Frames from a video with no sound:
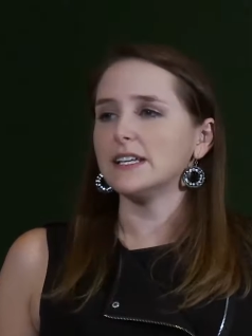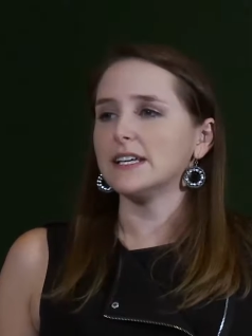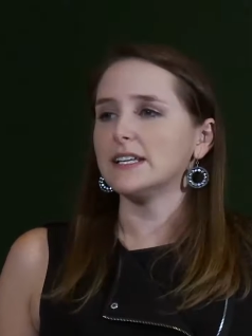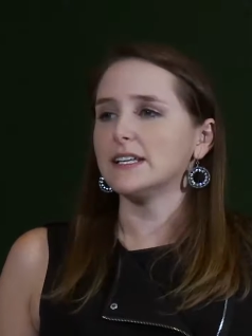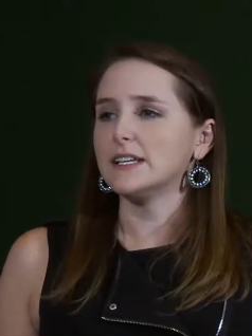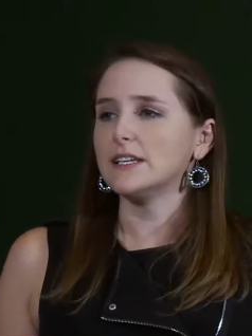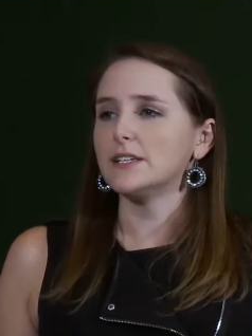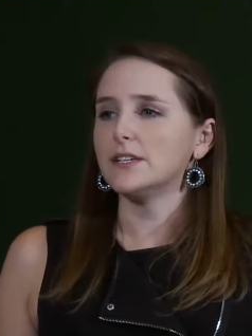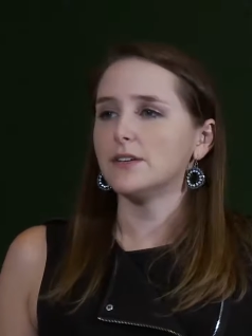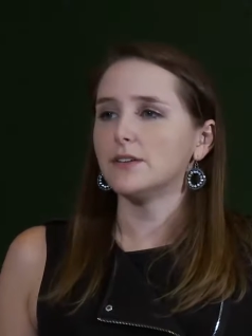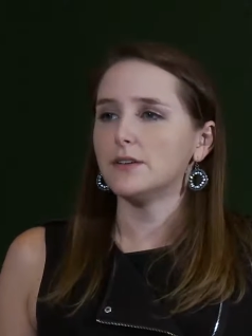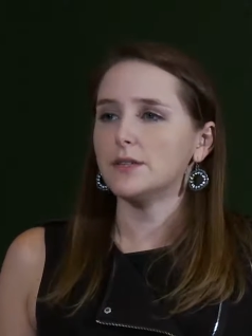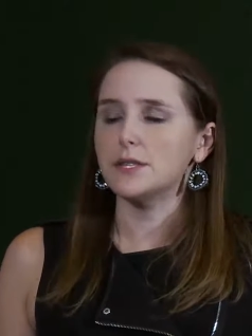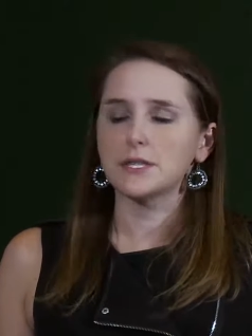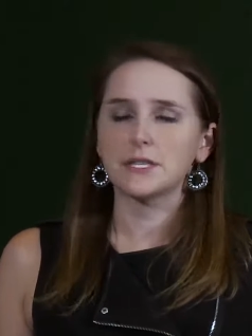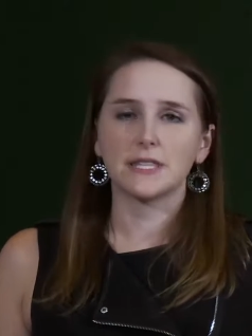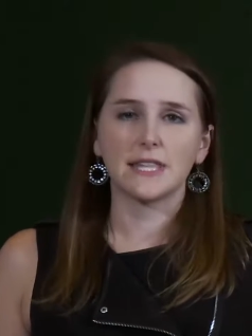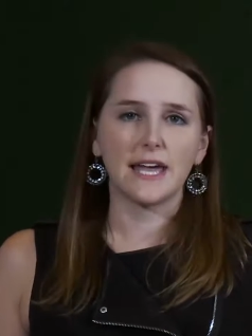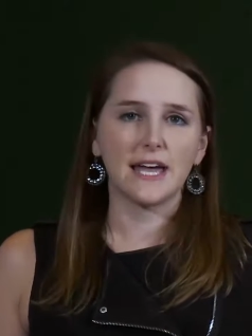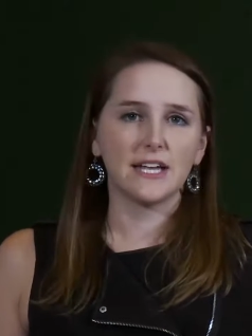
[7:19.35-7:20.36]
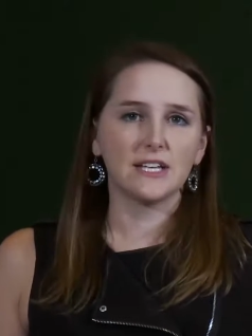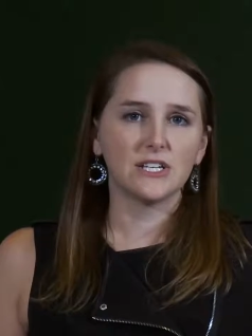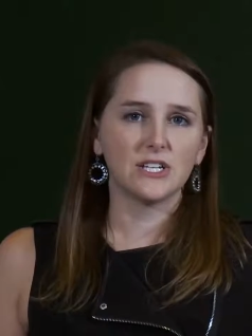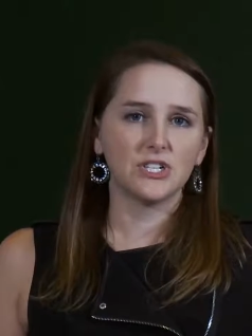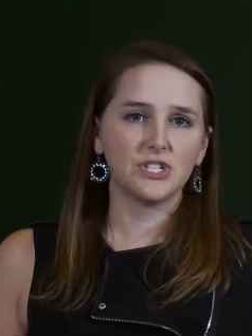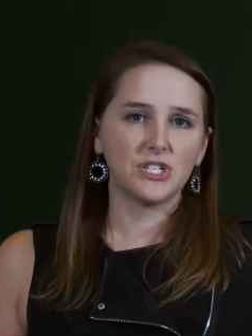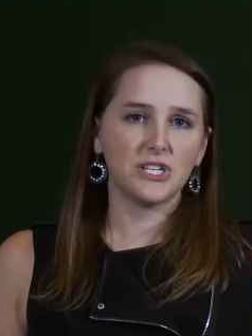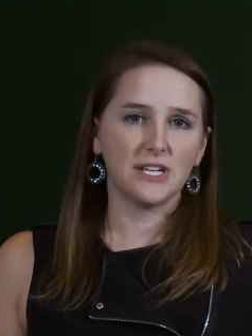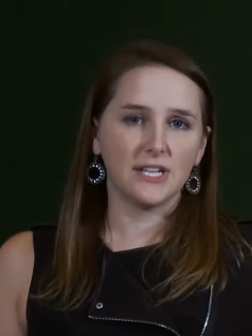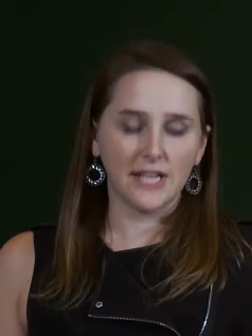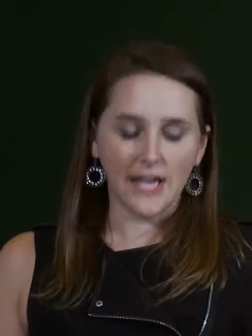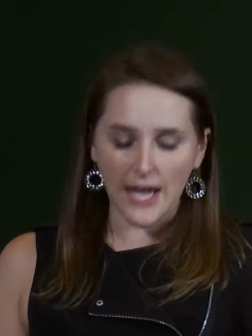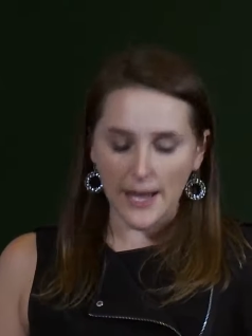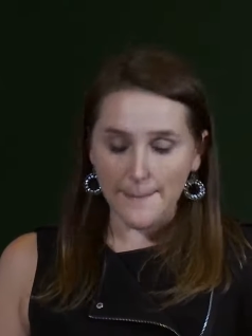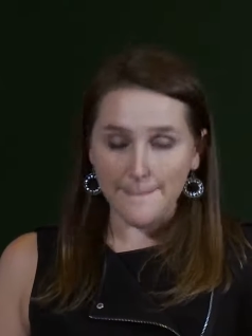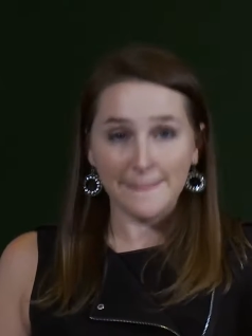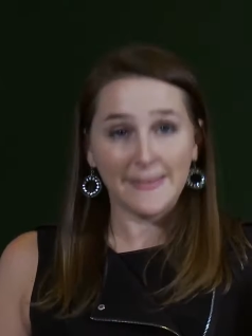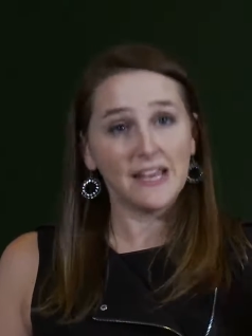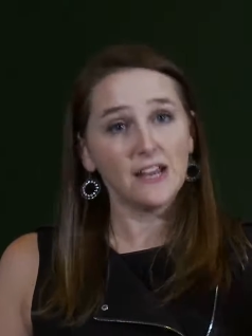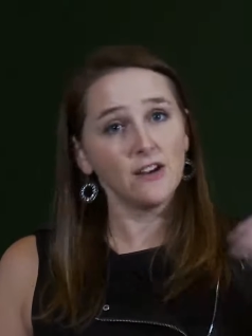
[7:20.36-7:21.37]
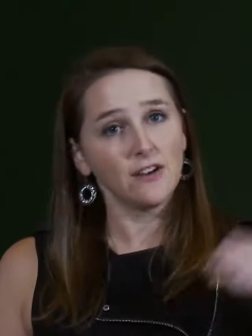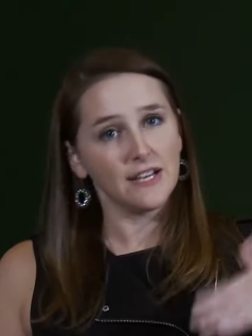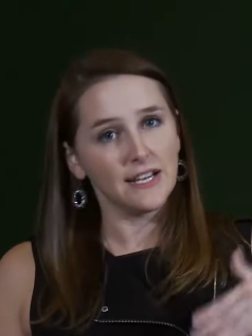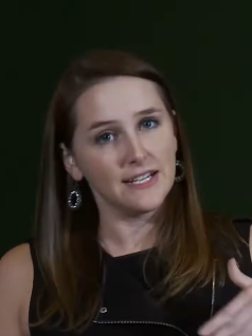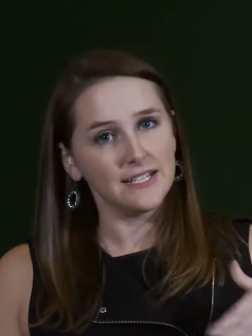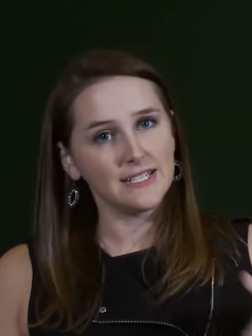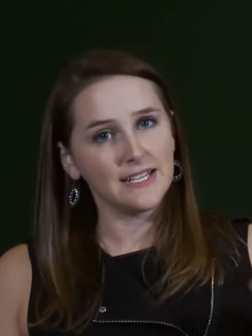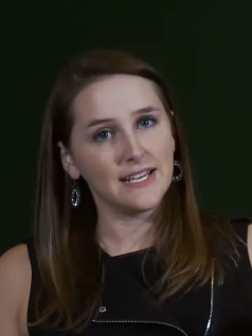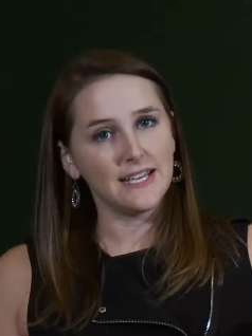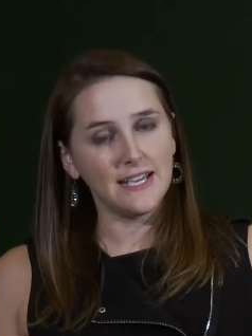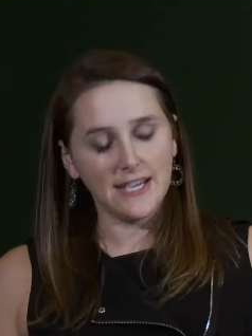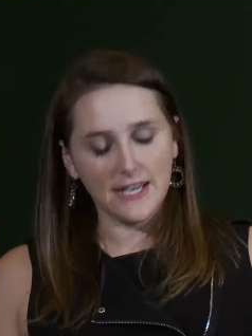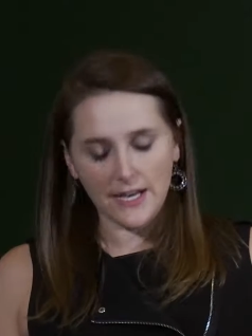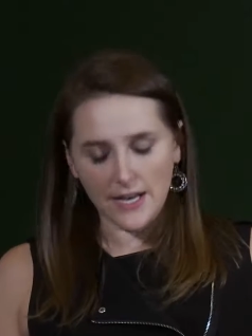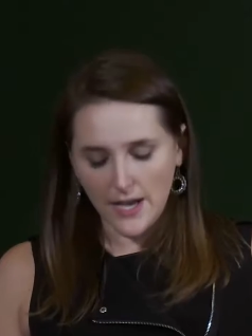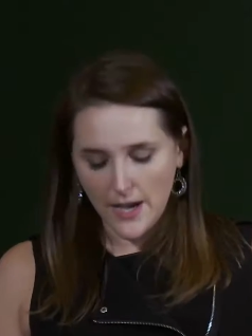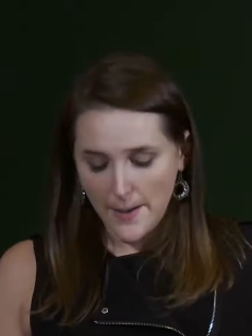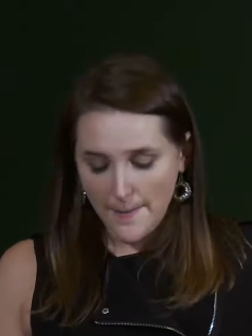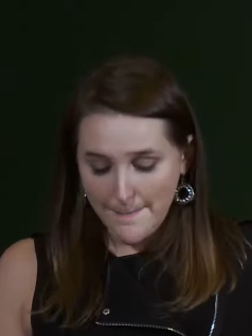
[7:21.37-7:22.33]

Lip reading: and it noticed that she got married in